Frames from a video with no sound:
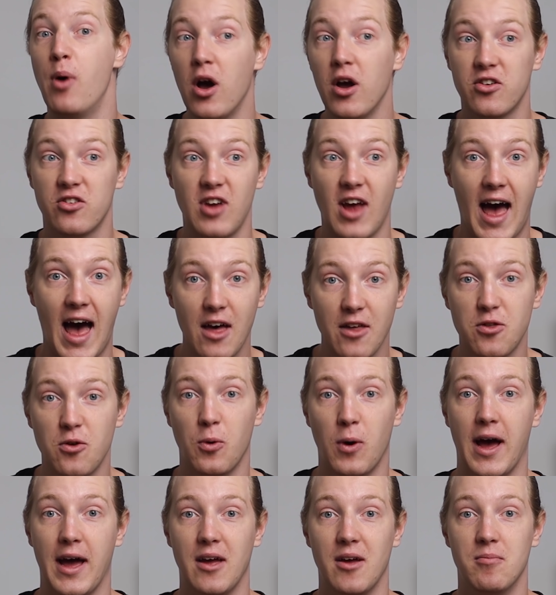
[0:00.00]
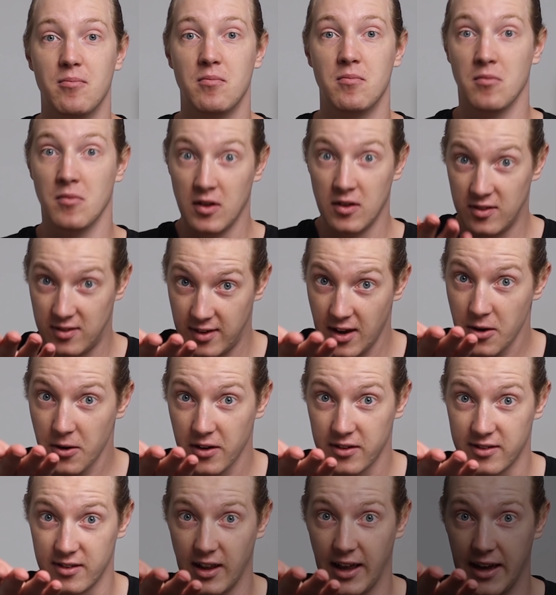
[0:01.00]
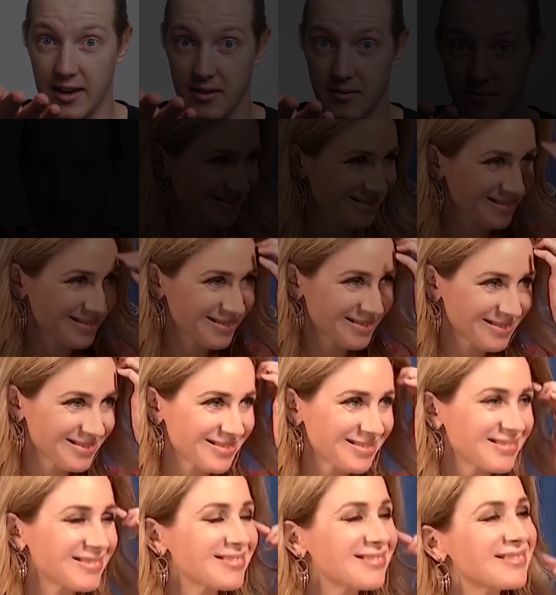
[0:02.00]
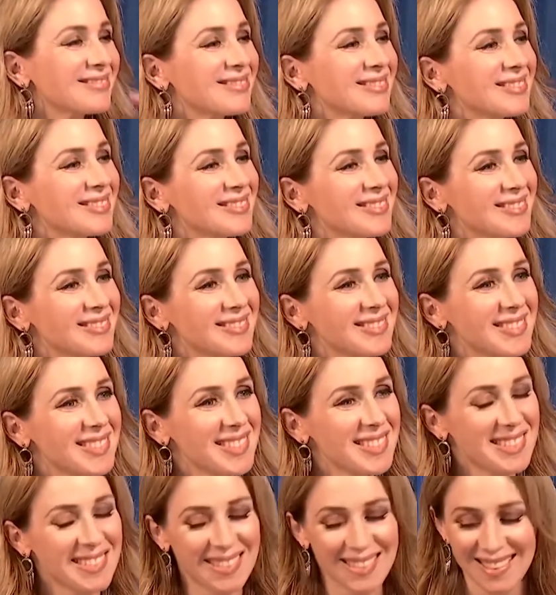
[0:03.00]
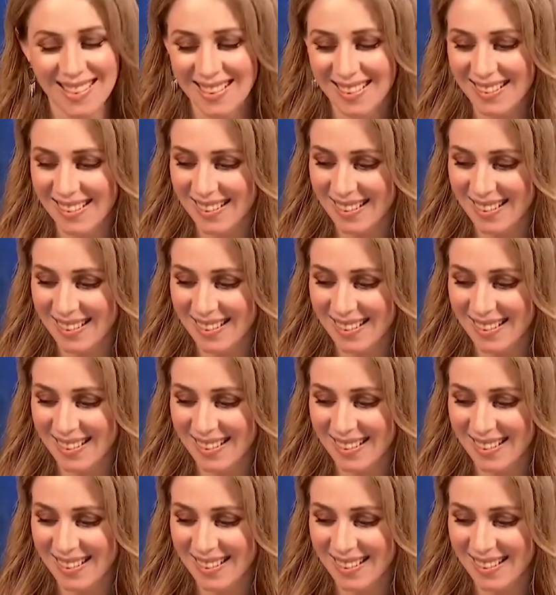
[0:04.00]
Berkshire Hathaway. Seriously. I, I recommend the S and P five